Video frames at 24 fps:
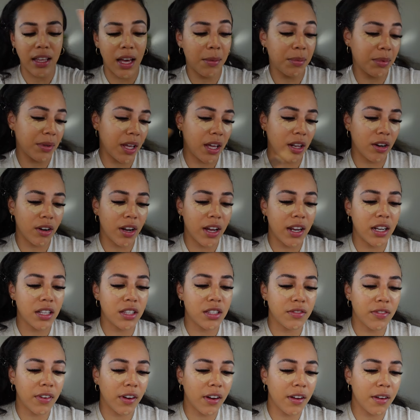applicator and
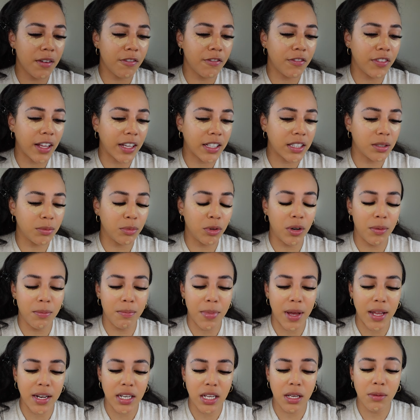it's very flexible and
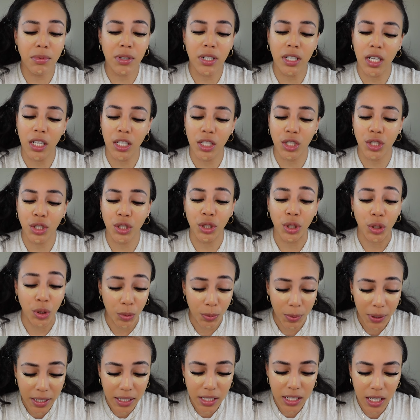bendy, but not too
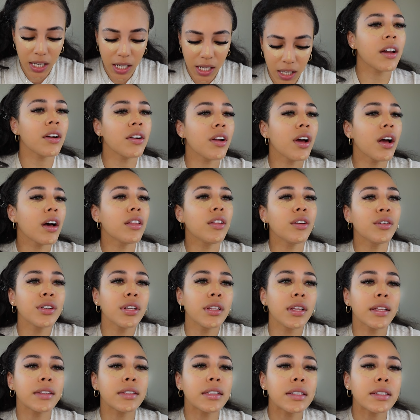bendy. I don't know how long to
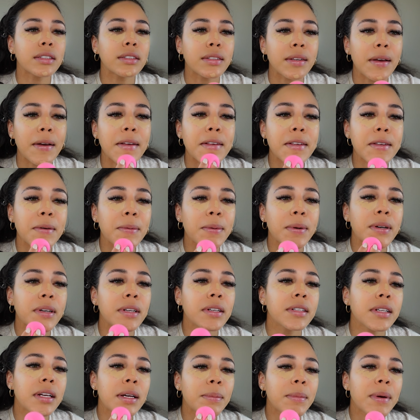let this sit. So we're
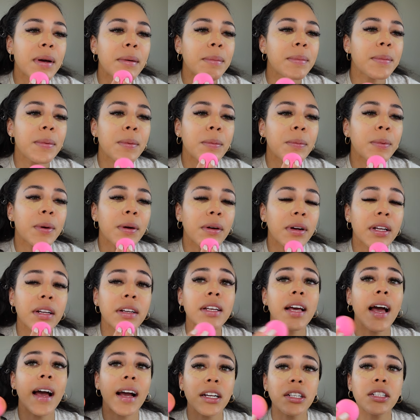gonna
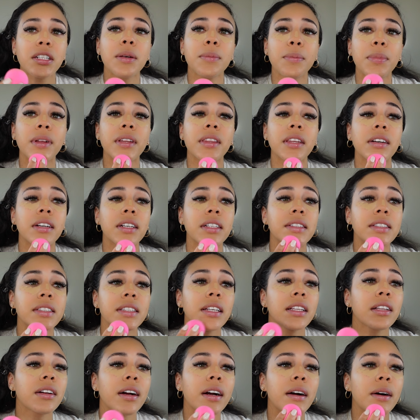actually blend the
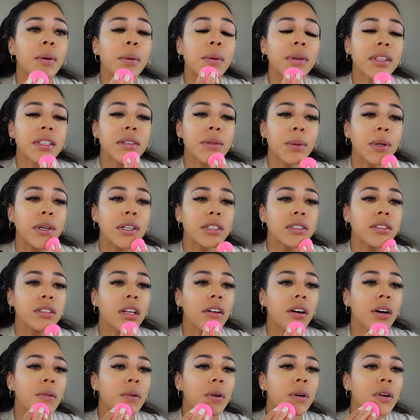concealer out with a sponge
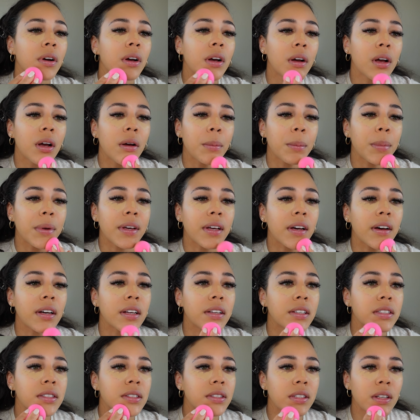though,
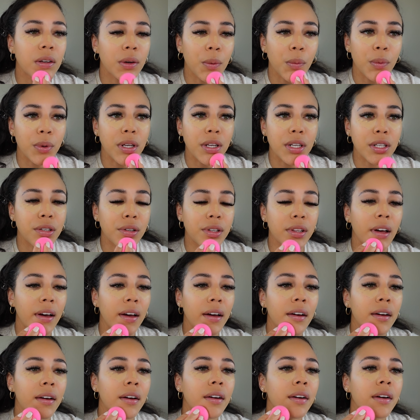because we need to do that.